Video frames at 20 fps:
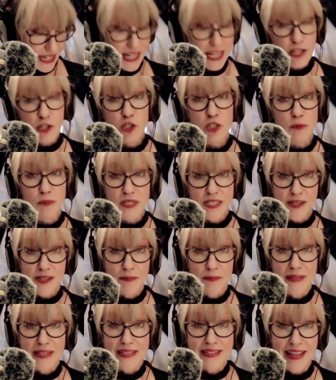It could be
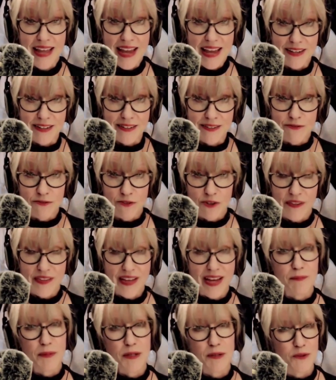something in Latin for all
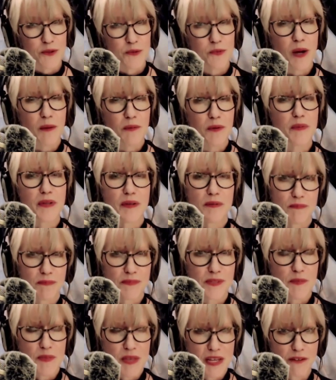that, but it was probably
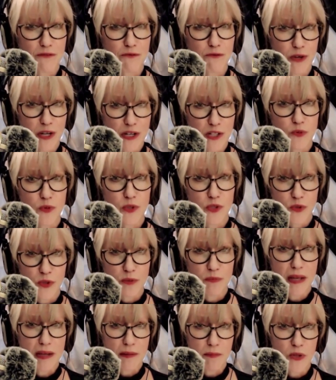something in French, which would
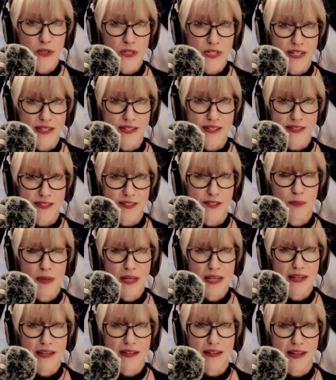make more sense to
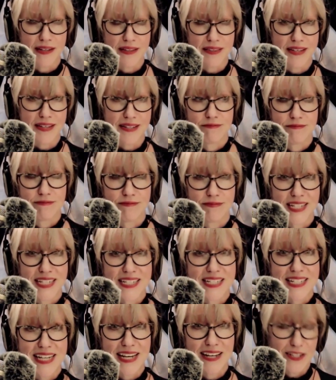me, at least, than
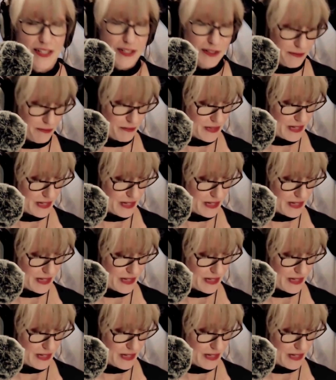Italian.